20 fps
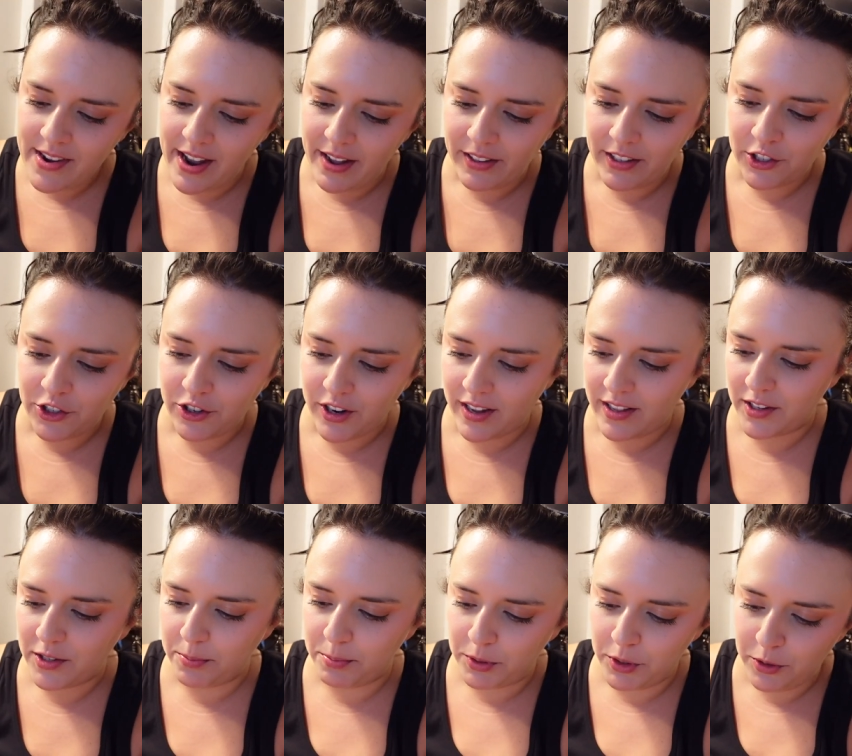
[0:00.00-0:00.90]
Now let's try
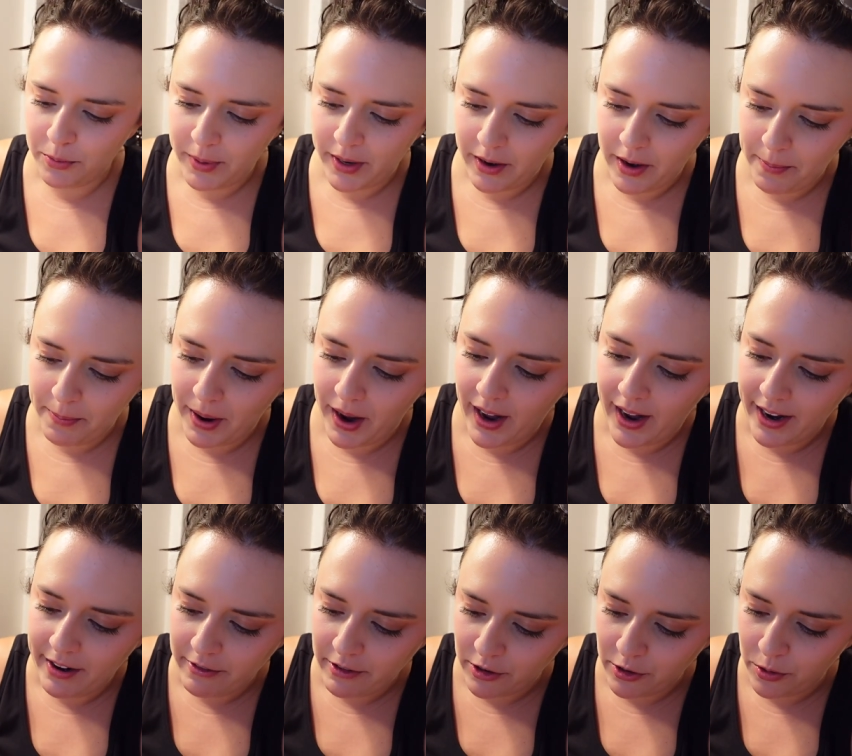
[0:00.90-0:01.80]
this blueberry
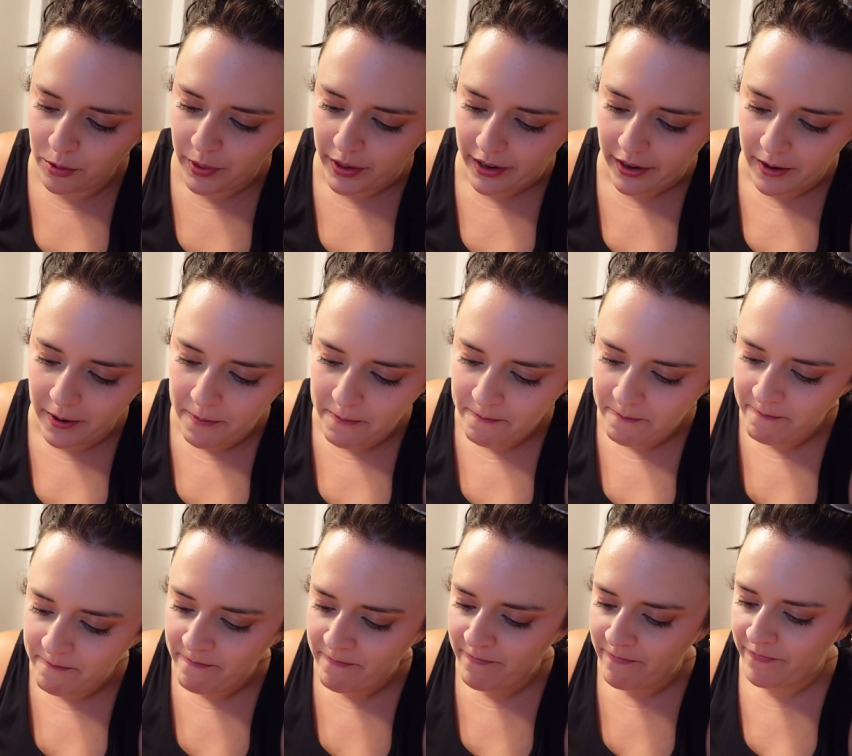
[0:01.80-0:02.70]
pie real quick.
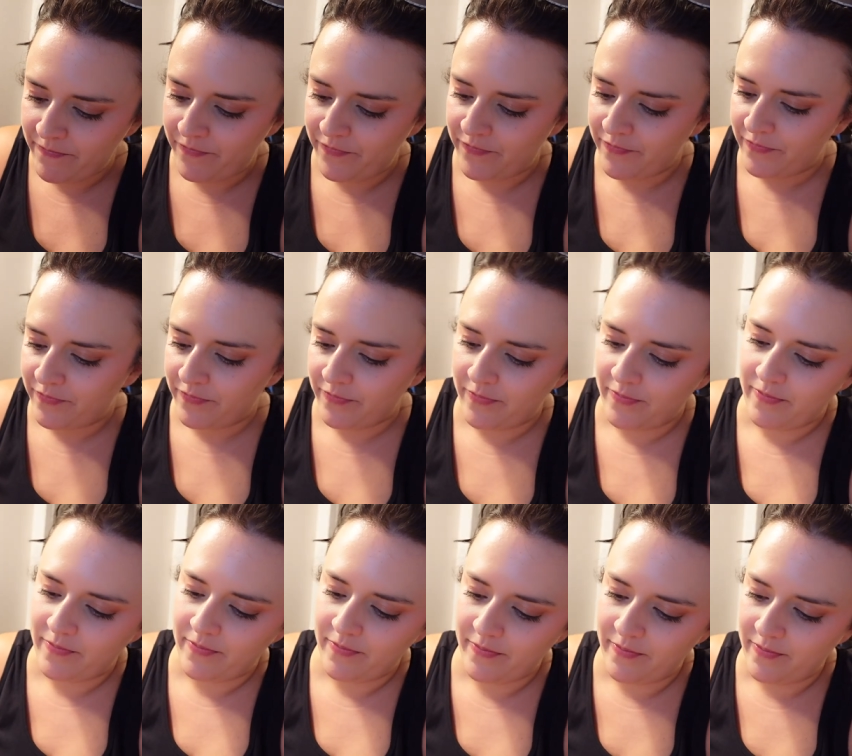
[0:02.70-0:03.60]
I
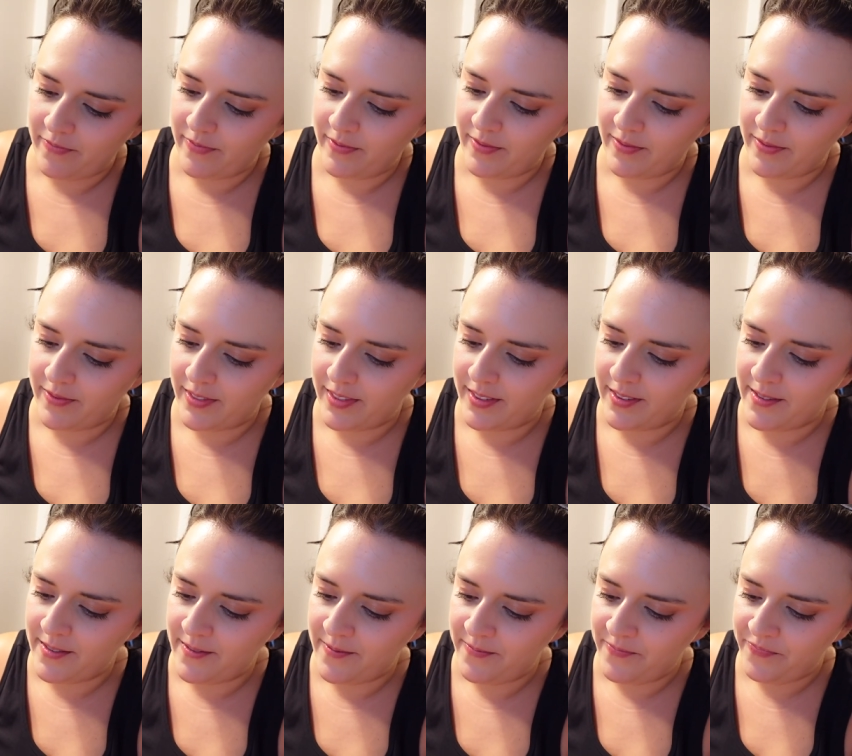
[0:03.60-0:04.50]
think this is gonna steal
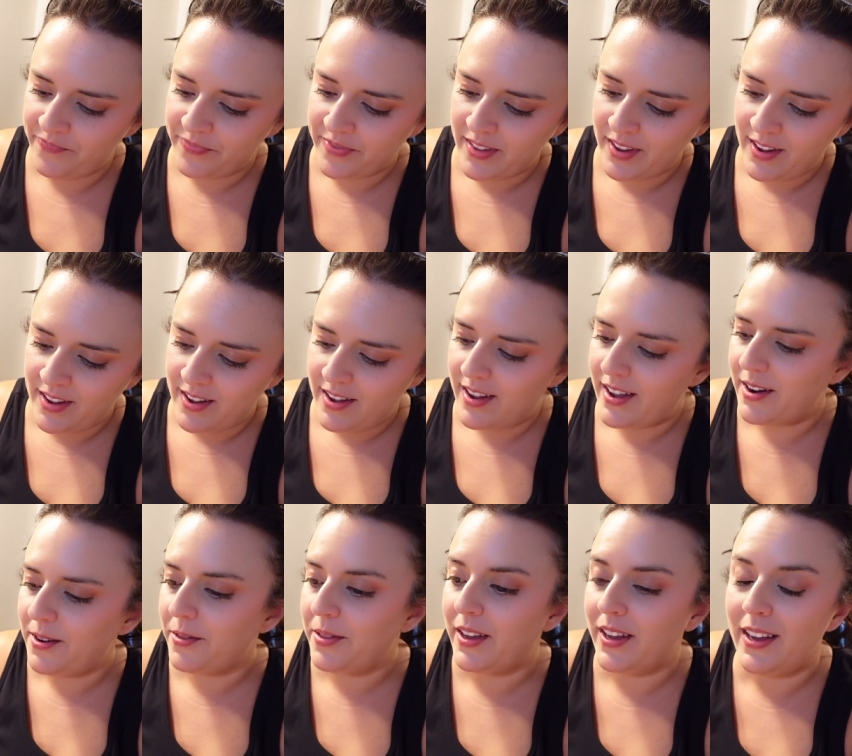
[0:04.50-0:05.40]
the show though. I
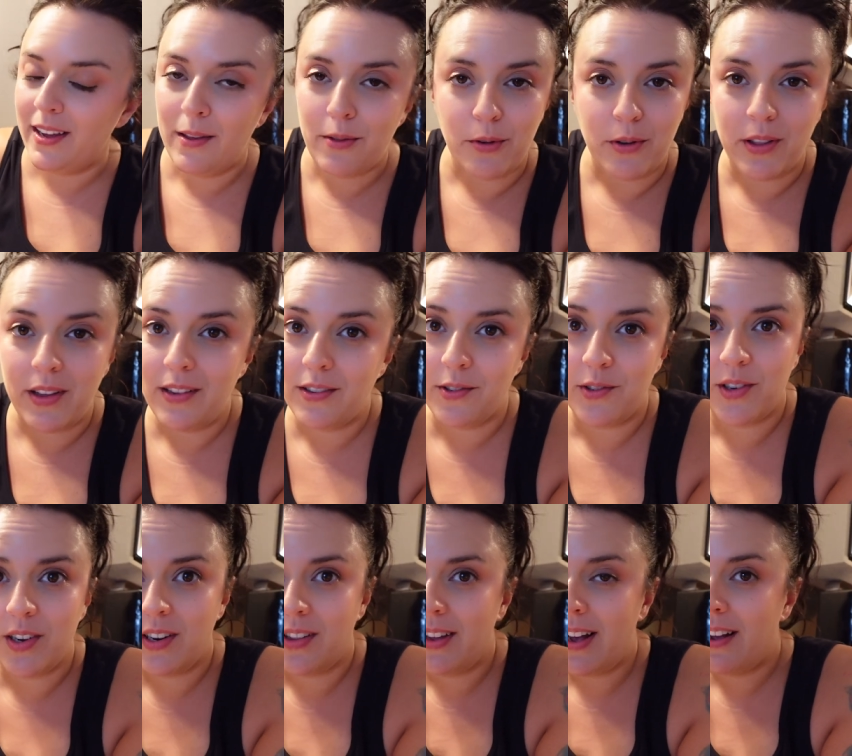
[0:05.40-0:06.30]
don't think either of these is
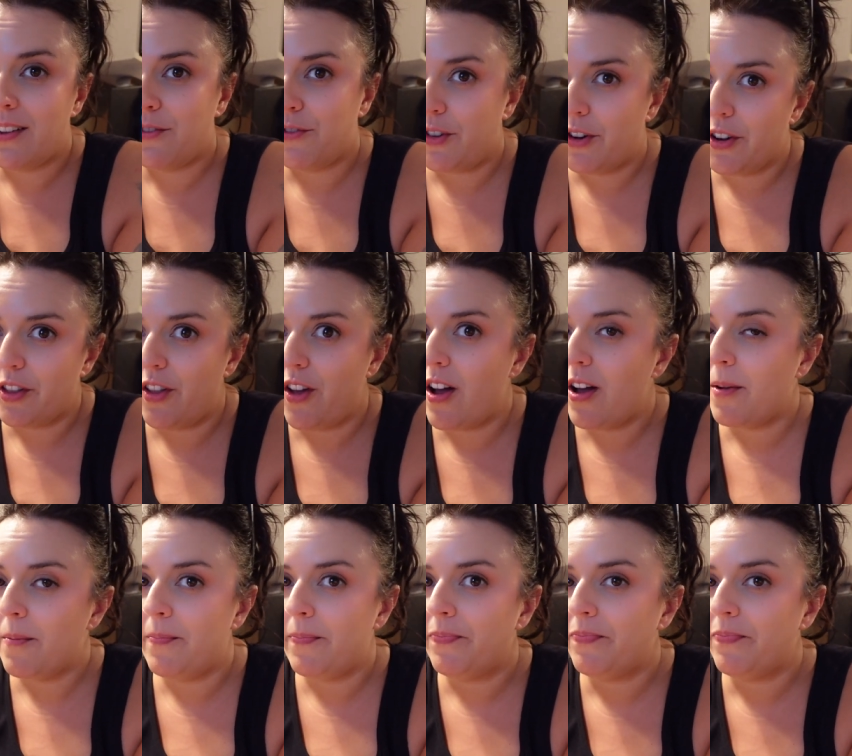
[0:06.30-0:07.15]
gonna last very long.